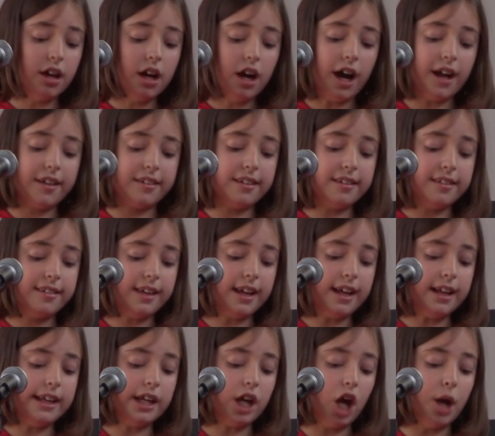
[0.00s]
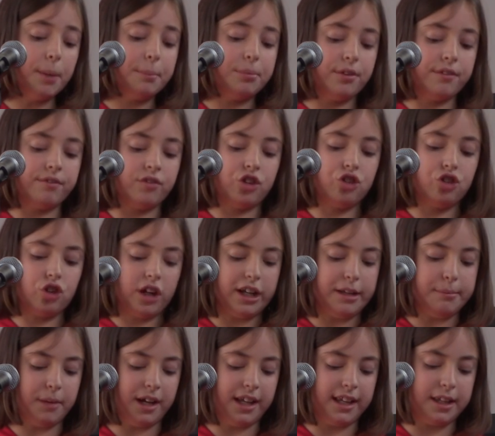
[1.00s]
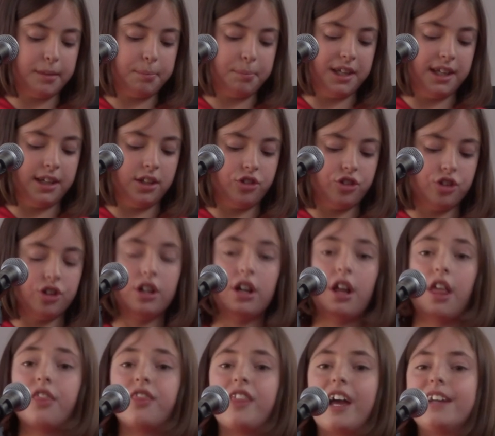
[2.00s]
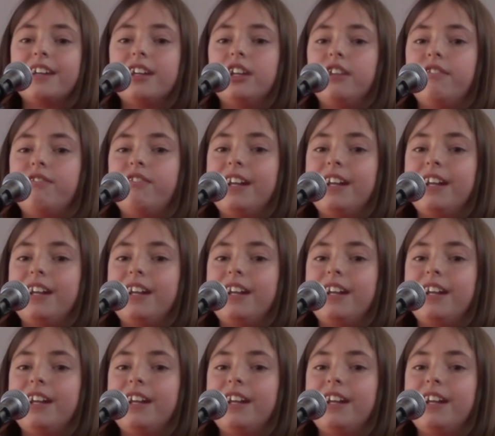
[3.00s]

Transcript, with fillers: I sincerely hope you've enjoyed my speech. Thank you for